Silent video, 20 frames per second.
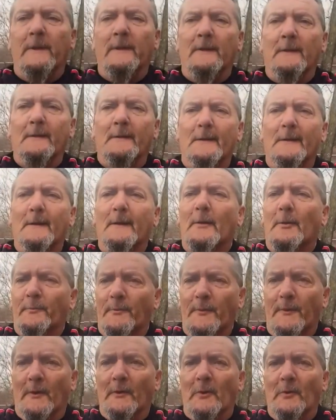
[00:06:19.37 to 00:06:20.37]
me
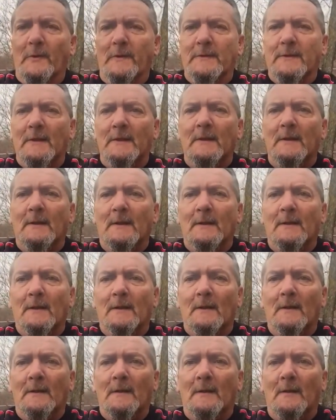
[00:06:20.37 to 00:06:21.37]
help those?
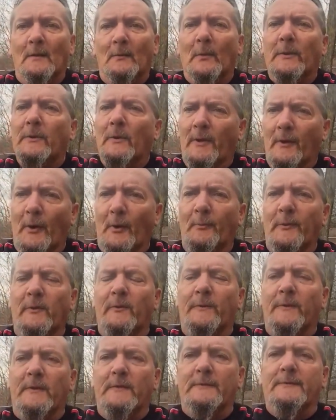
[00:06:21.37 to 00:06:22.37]
Will you help me
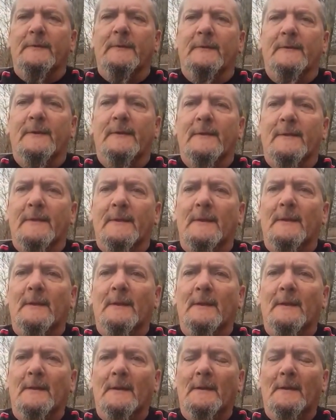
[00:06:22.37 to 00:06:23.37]
feed Jesus
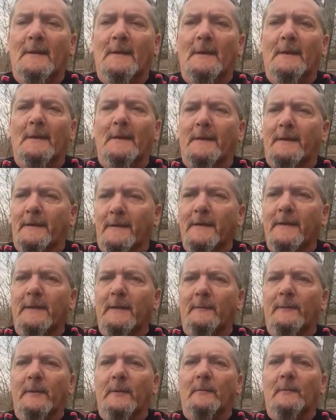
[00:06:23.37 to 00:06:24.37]
and
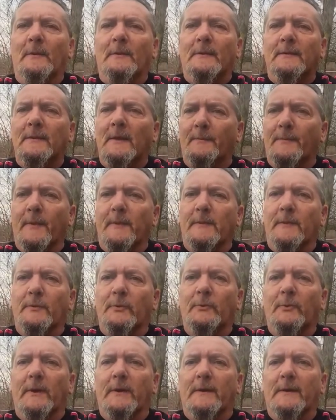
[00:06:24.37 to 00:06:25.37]
give him something to
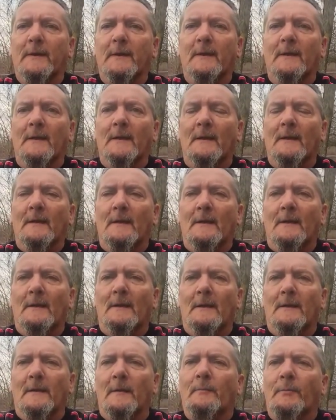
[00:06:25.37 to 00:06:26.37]
drink
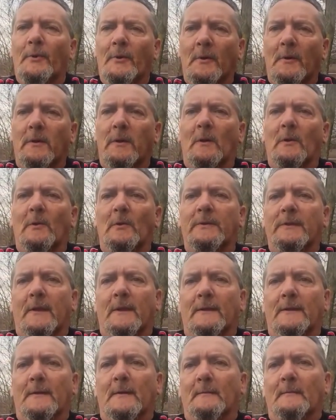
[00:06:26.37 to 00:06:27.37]
and put clothes
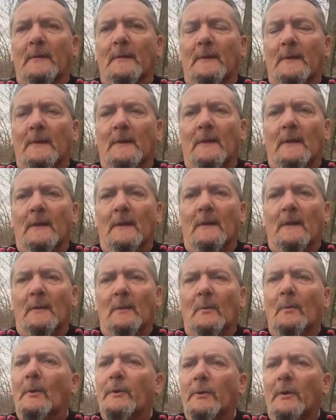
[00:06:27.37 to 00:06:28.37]
on him?
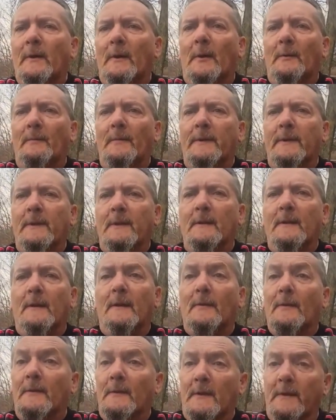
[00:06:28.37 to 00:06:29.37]
Will you help me?
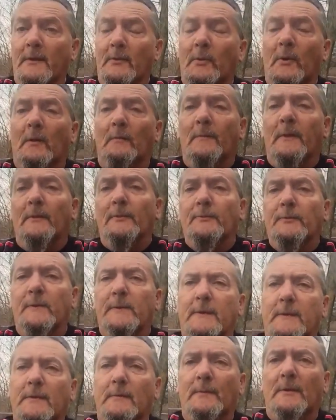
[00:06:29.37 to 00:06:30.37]
The link to our
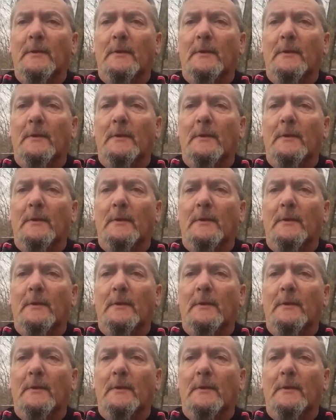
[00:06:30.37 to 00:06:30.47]
ministry is